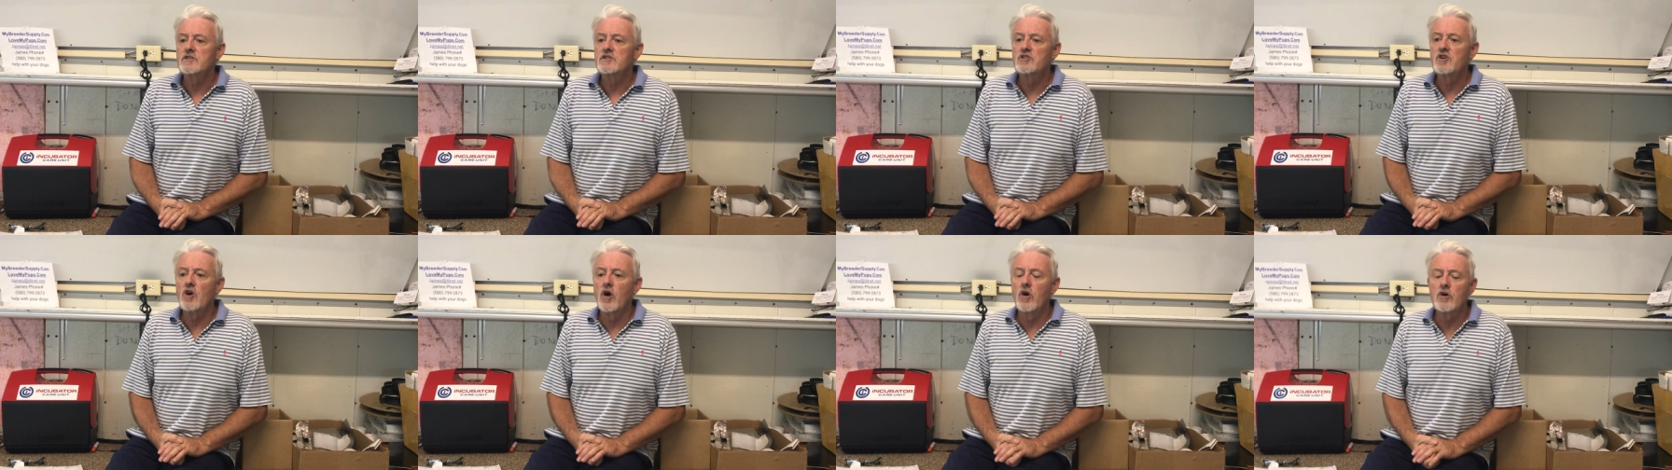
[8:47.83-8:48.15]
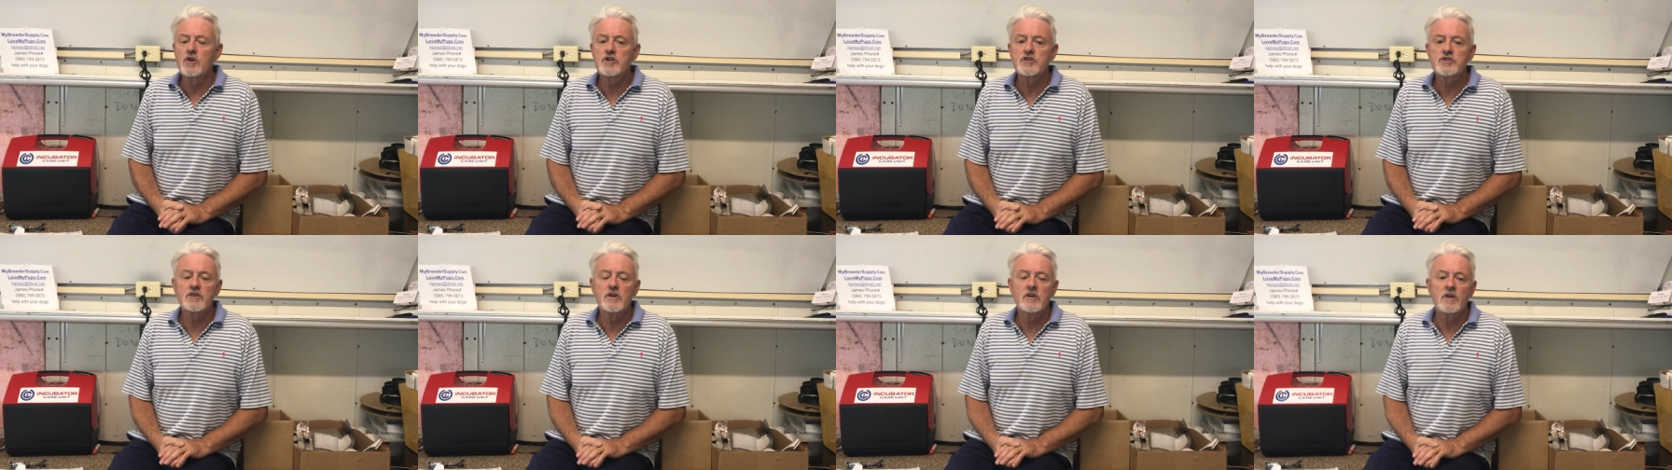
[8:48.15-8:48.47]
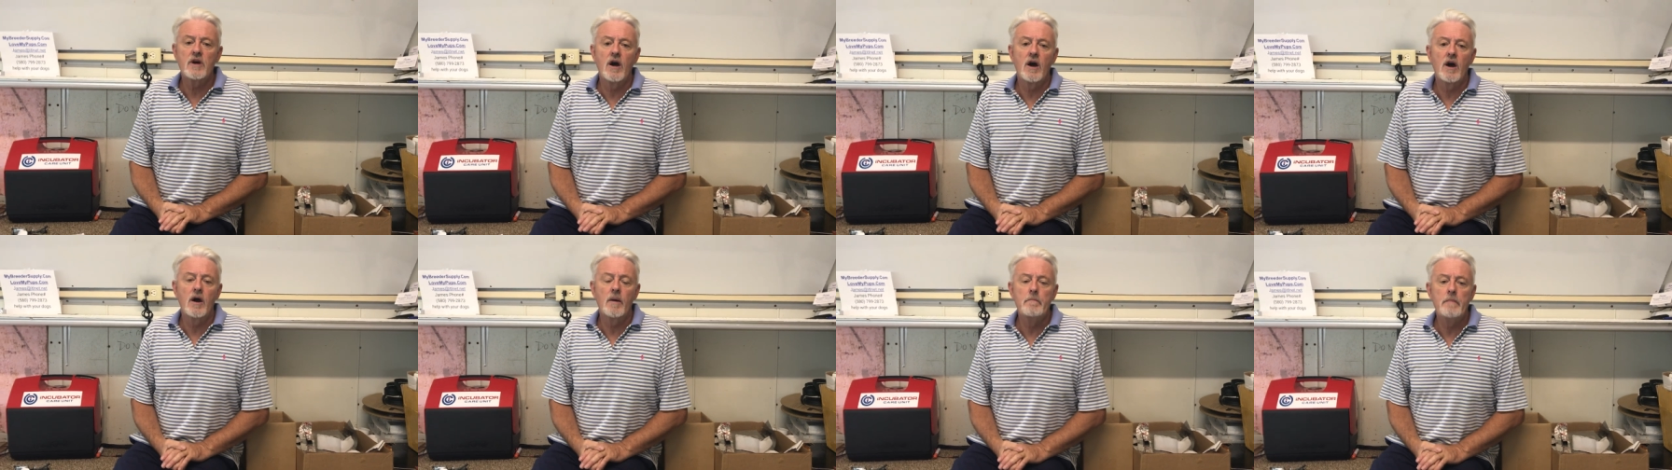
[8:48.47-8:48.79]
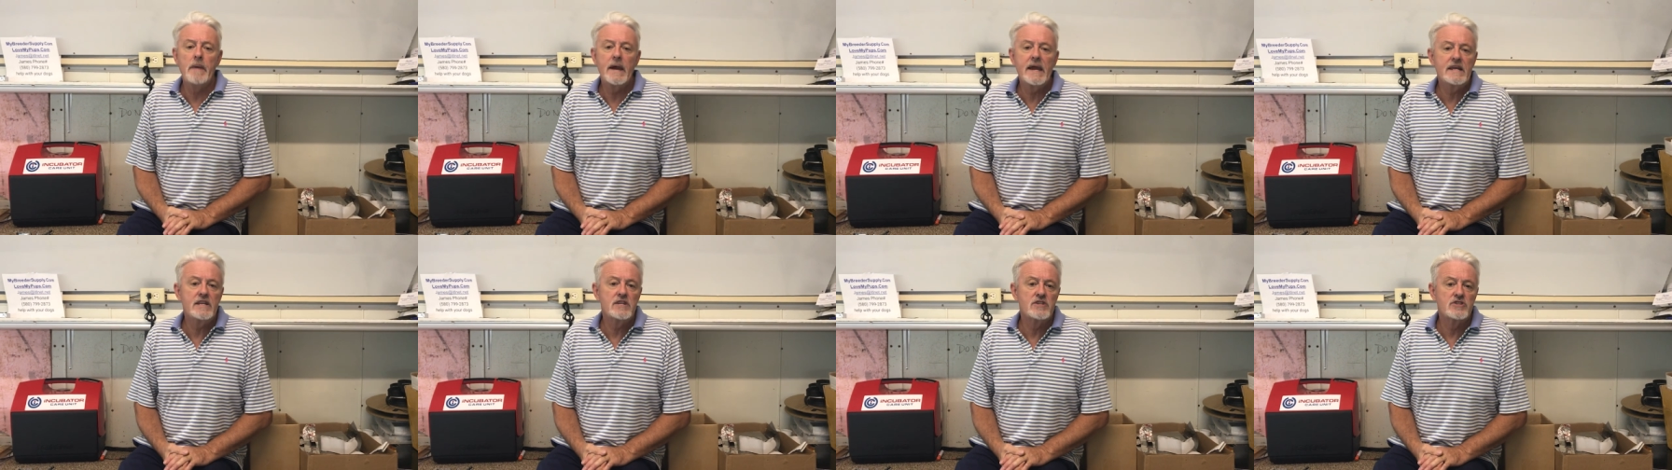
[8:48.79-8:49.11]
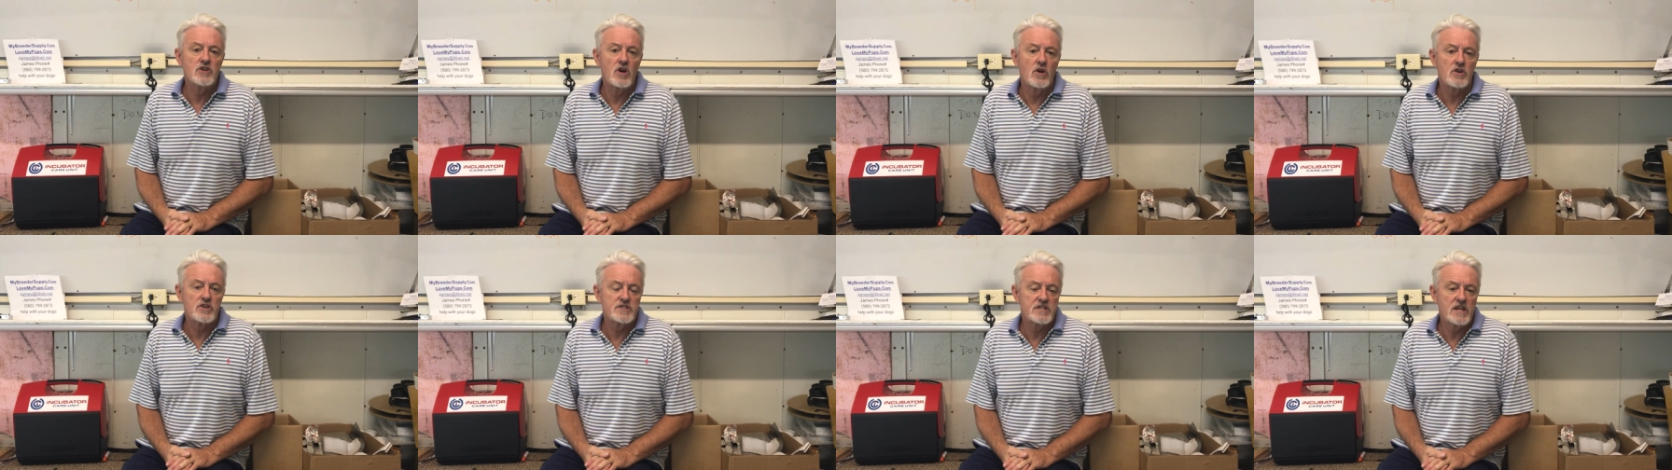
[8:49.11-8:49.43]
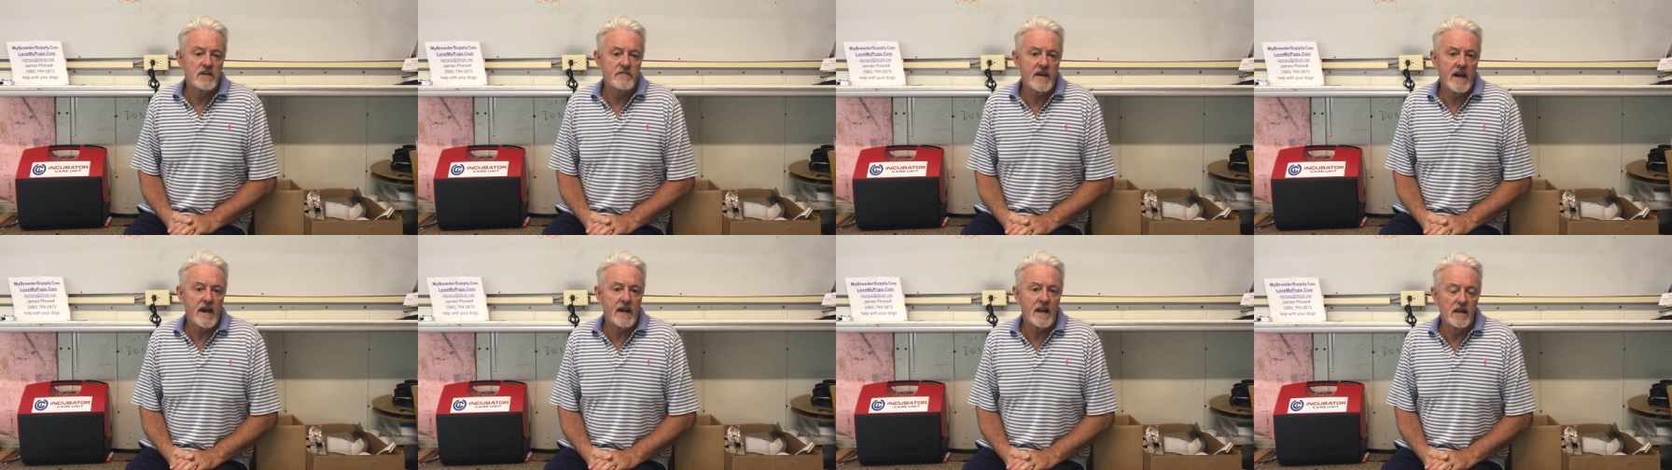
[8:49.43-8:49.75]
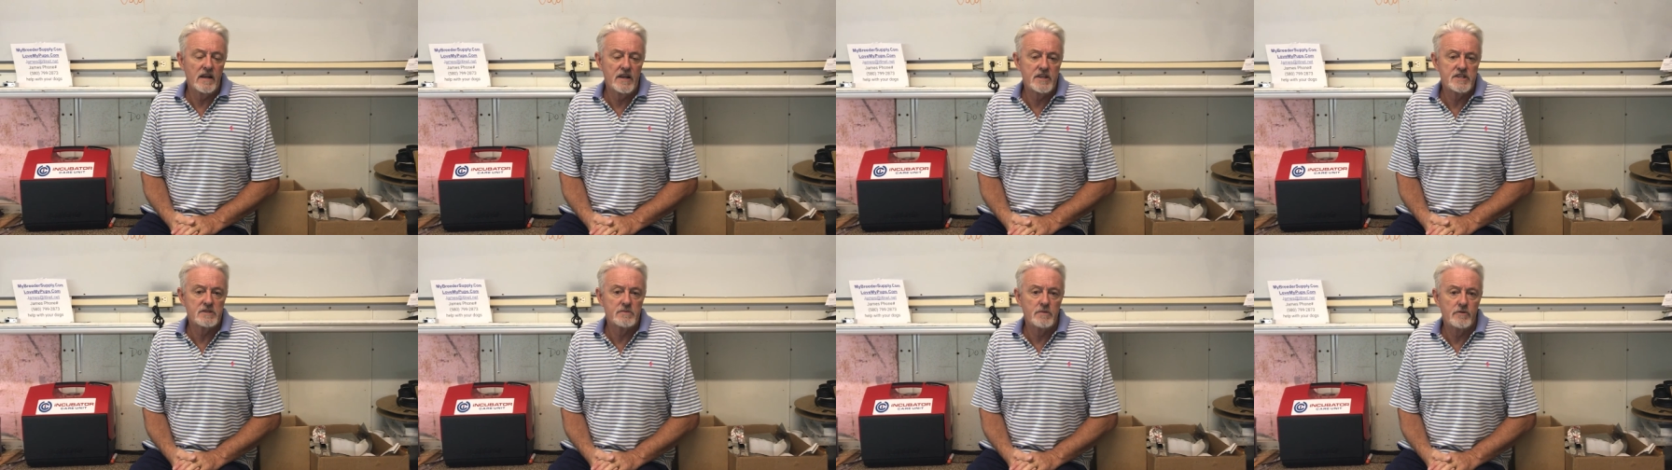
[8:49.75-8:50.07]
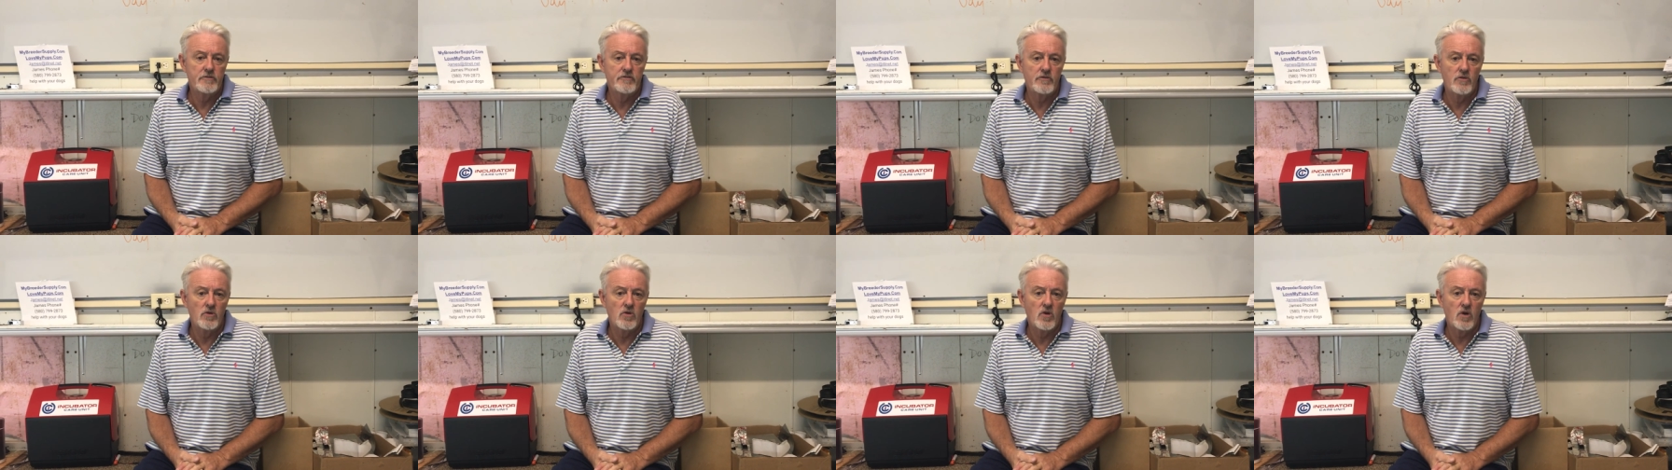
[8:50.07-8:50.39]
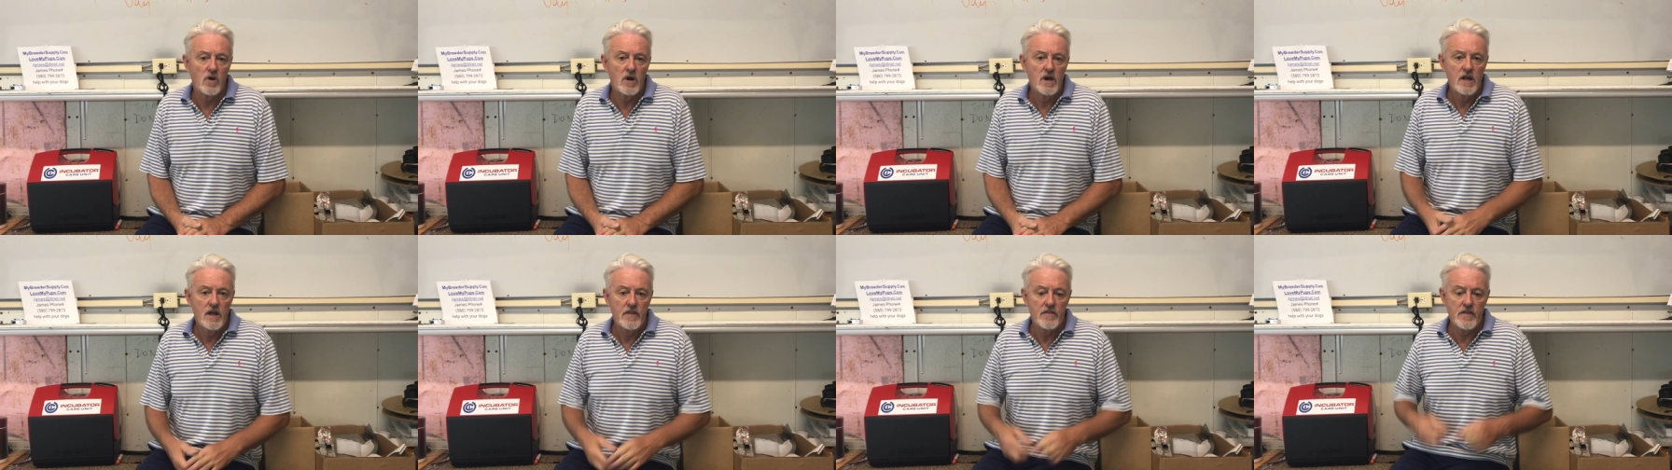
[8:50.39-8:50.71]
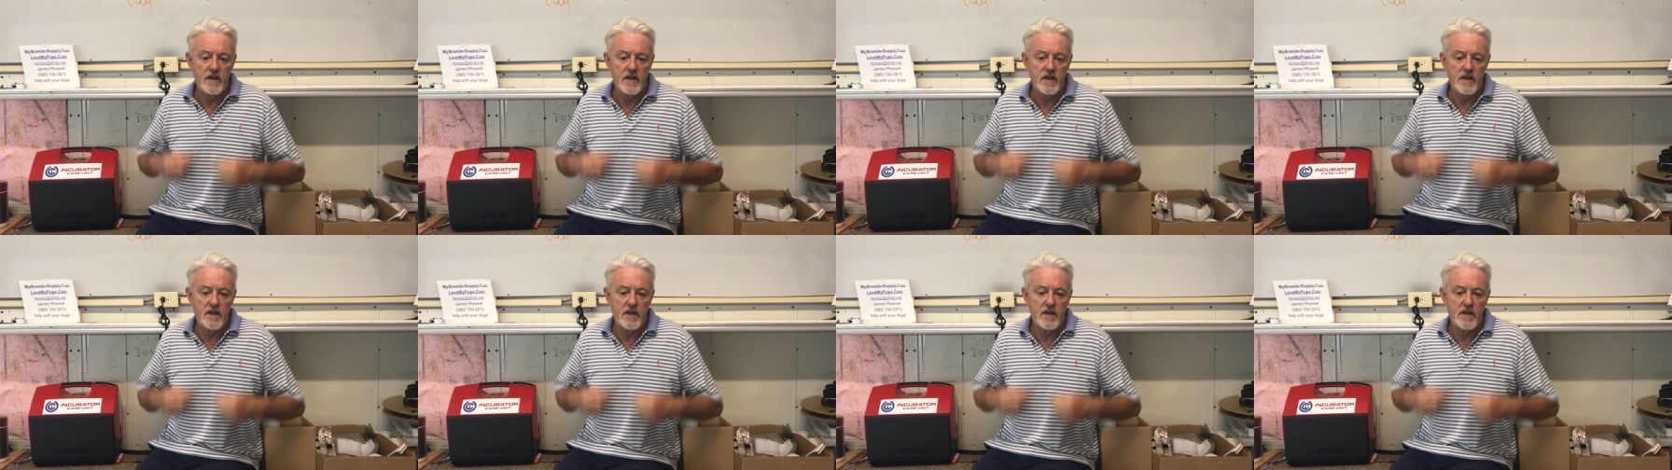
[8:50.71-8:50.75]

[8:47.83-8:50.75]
dogs that are maiden dogs, never had a litter before,